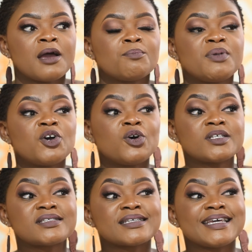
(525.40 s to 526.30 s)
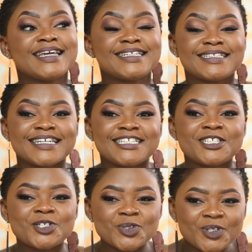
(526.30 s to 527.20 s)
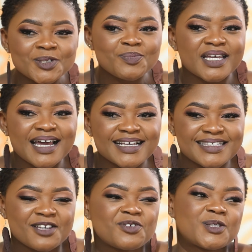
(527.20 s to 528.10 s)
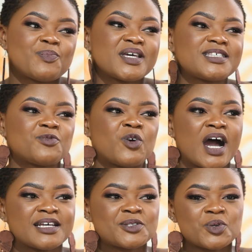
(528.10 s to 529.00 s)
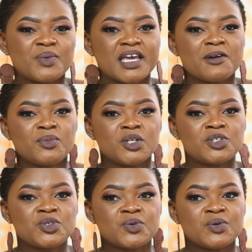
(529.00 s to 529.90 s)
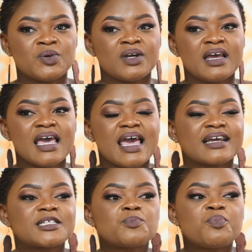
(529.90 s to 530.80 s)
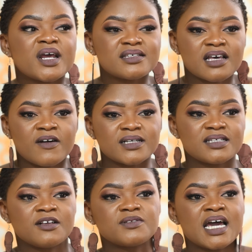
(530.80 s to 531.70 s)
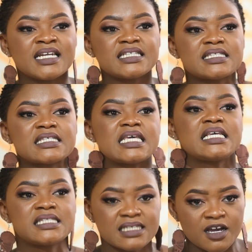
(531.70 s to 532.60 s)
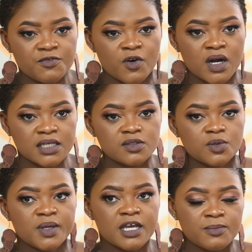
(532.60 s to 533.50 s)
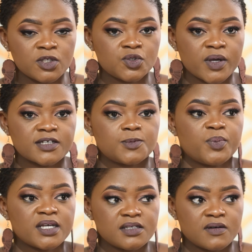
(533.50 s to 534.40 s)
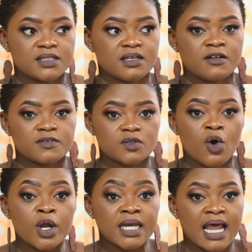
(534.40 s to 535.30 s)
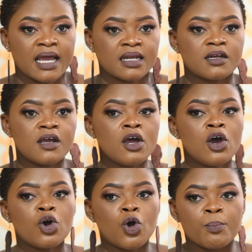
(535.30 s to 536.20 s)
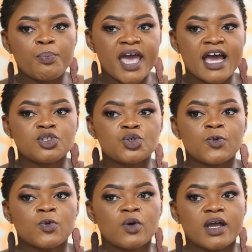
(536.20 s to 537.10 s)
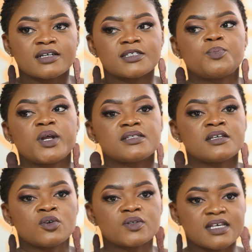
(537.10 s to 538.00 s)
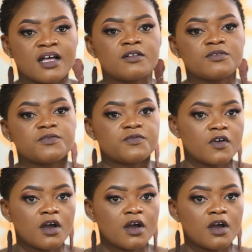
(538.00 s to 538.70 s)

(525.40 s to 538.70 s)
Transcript: because it should be a safe space for us to be able to express ourselves. And it's easier for us to be able to express ourselves online compared to expressing yourself